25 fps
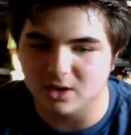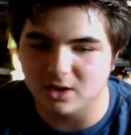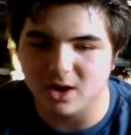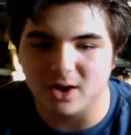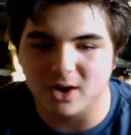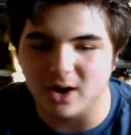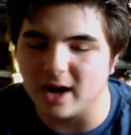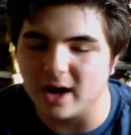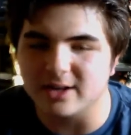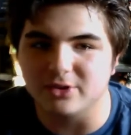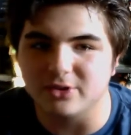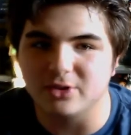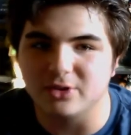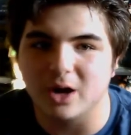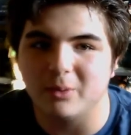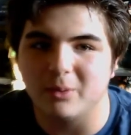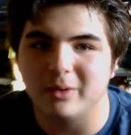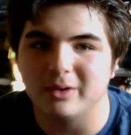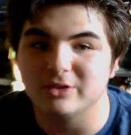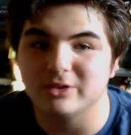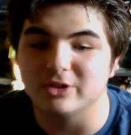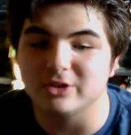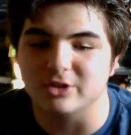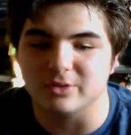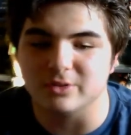No, I do not
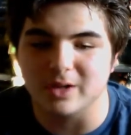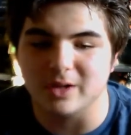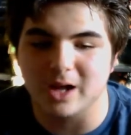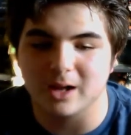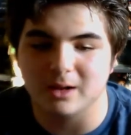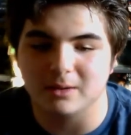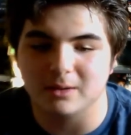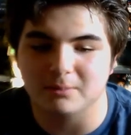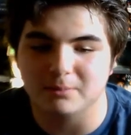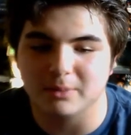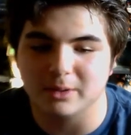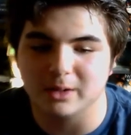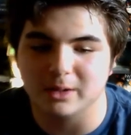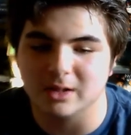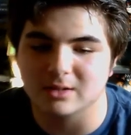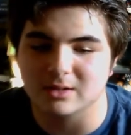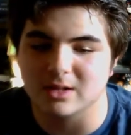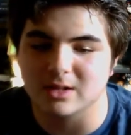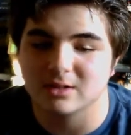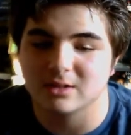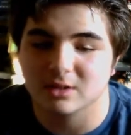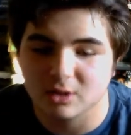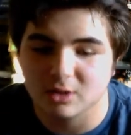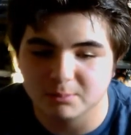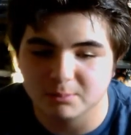want to do that because
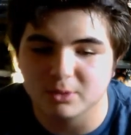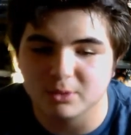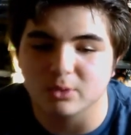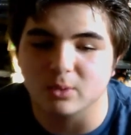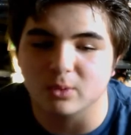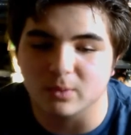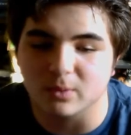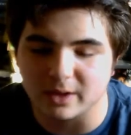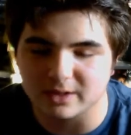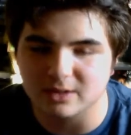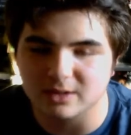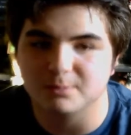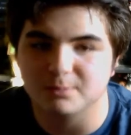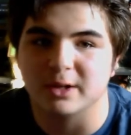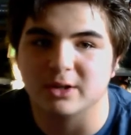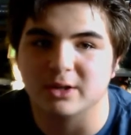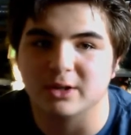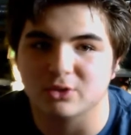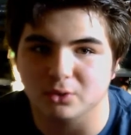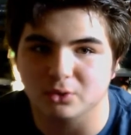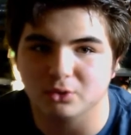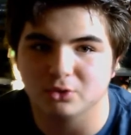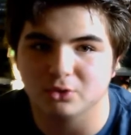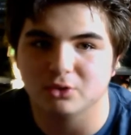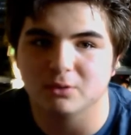that's a computer. That is
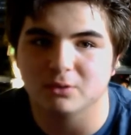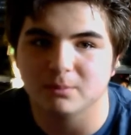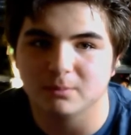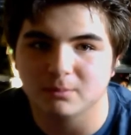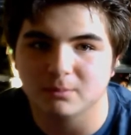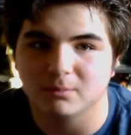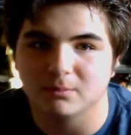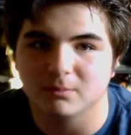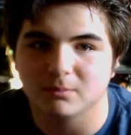pixels.